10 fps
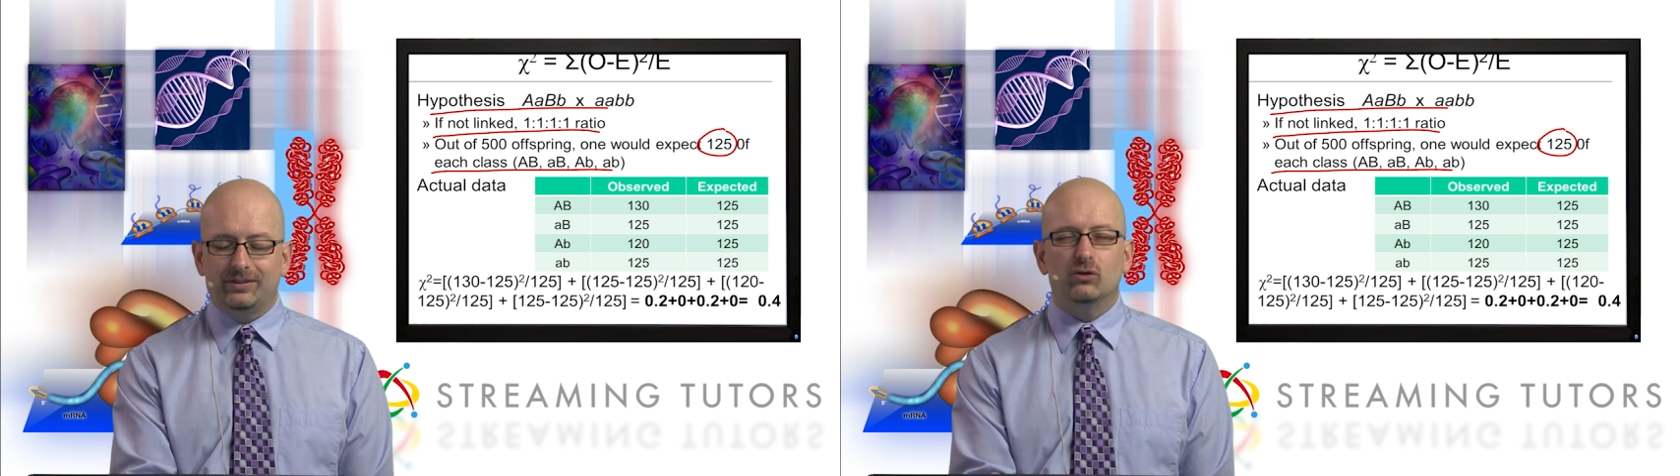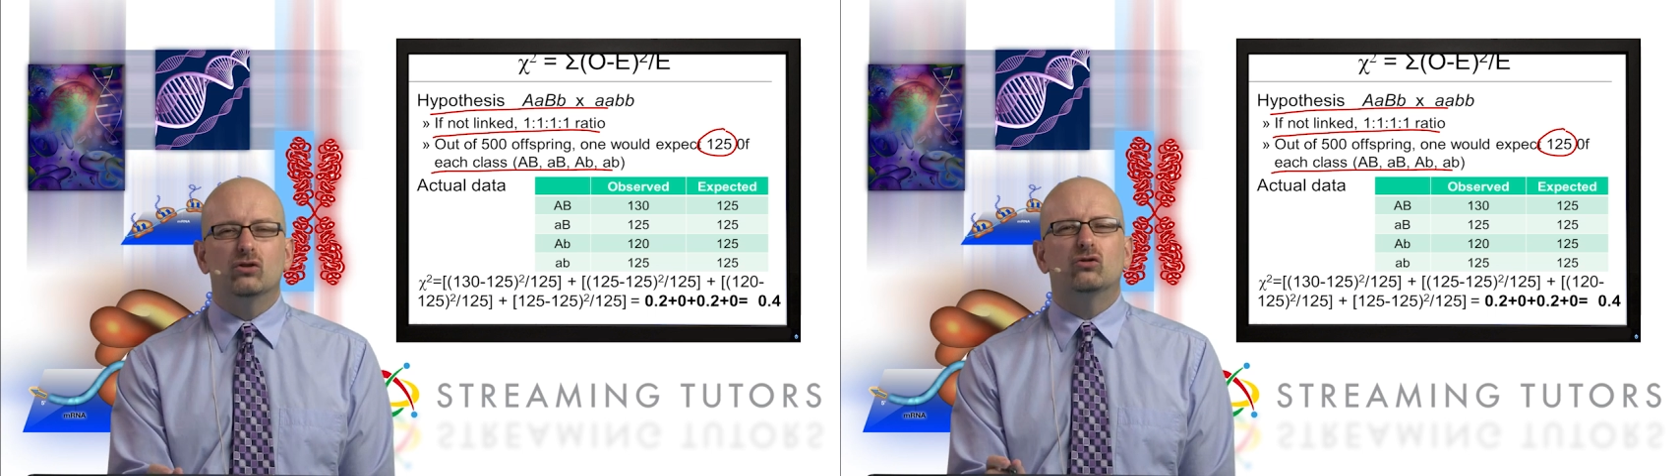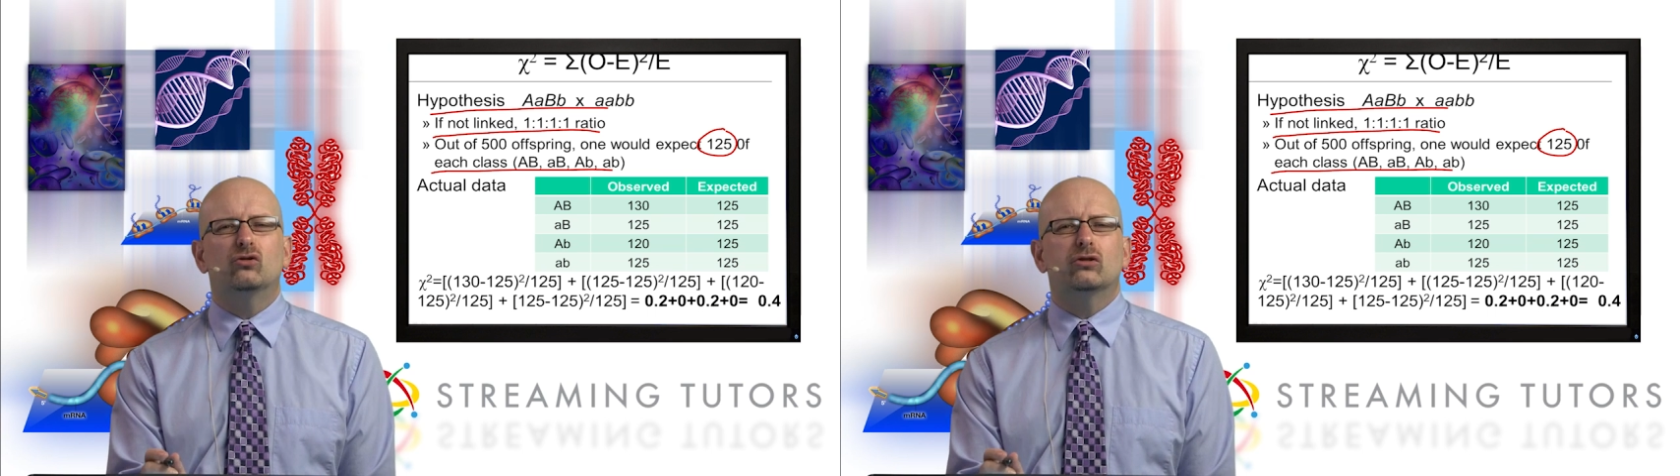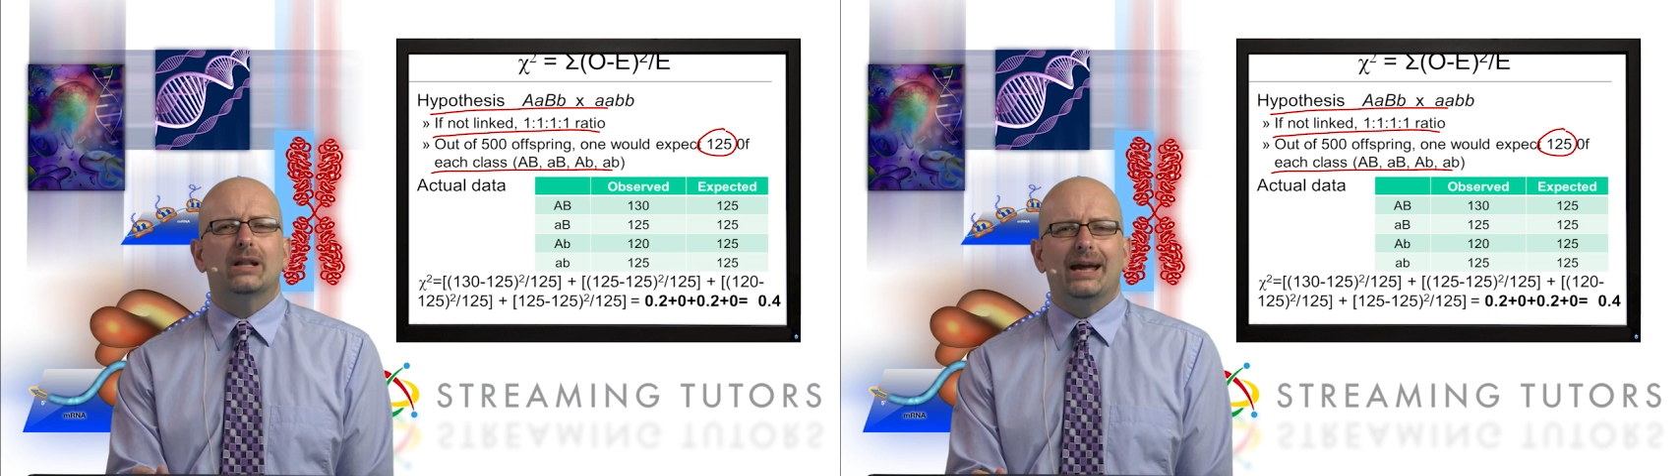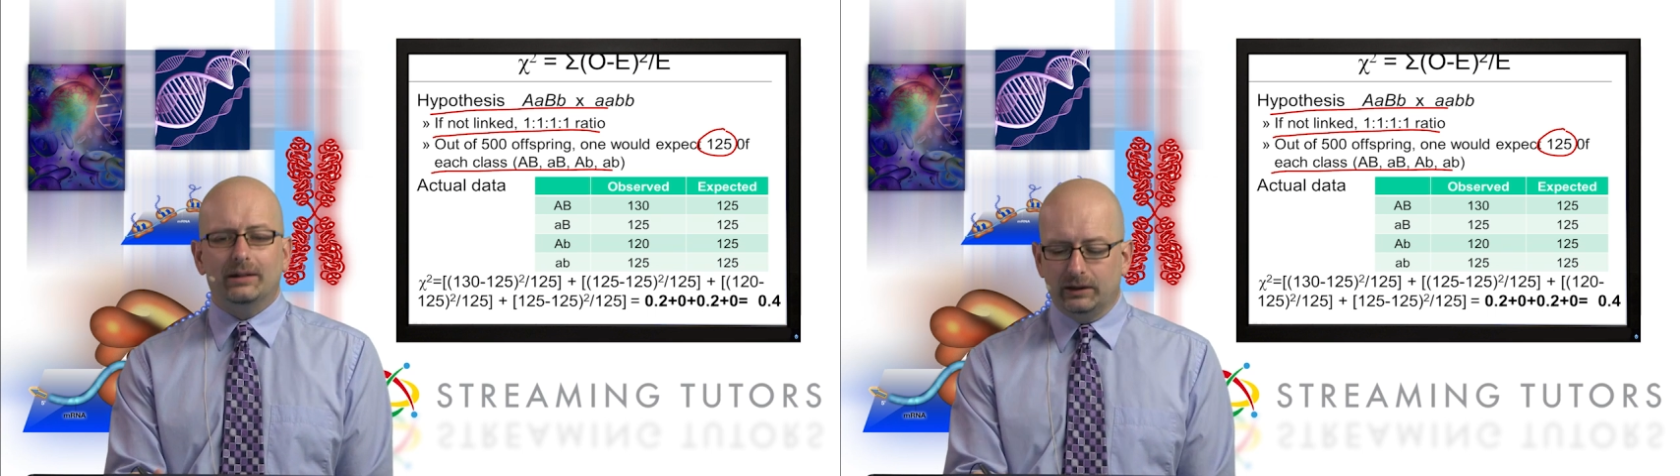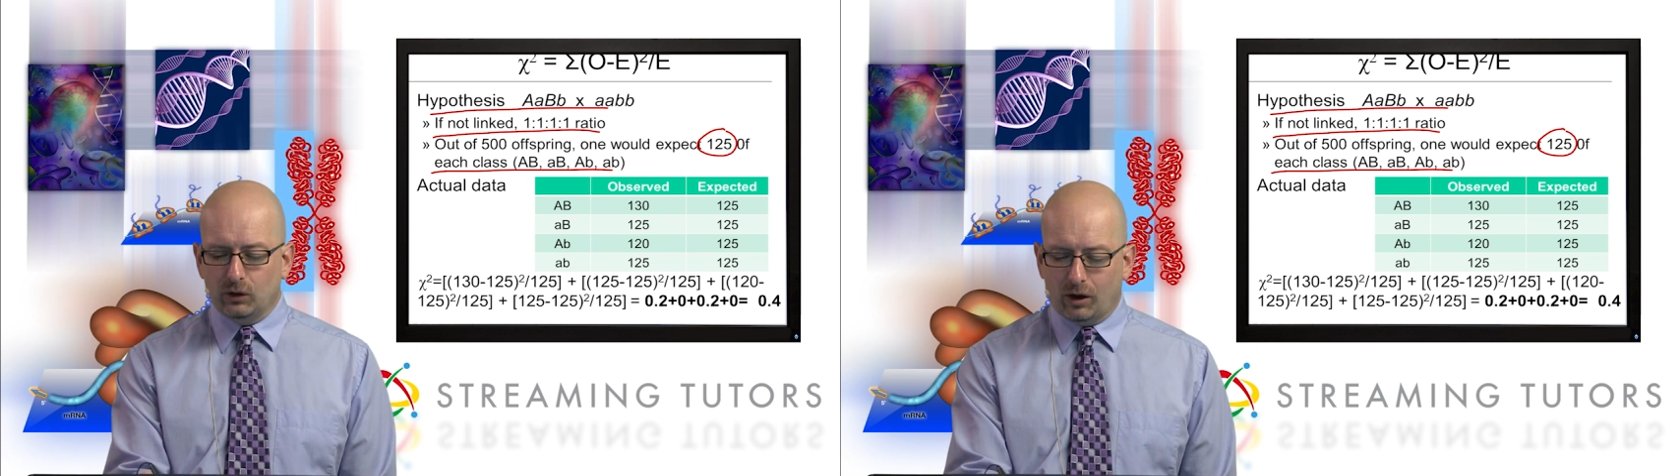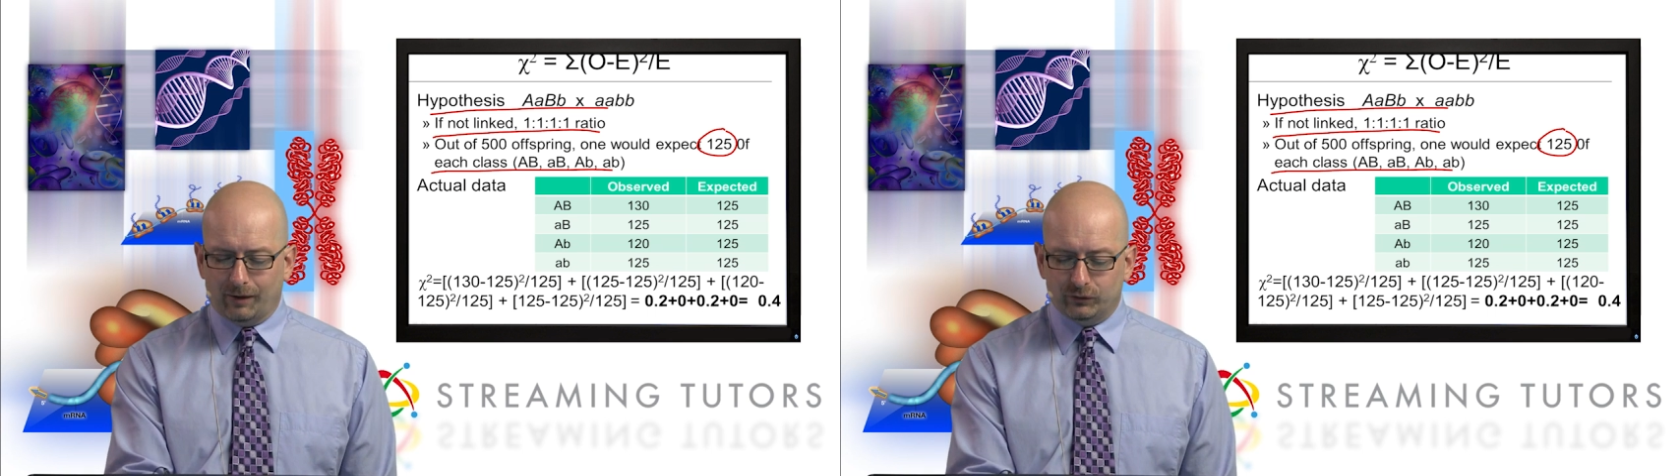they're just slightly off.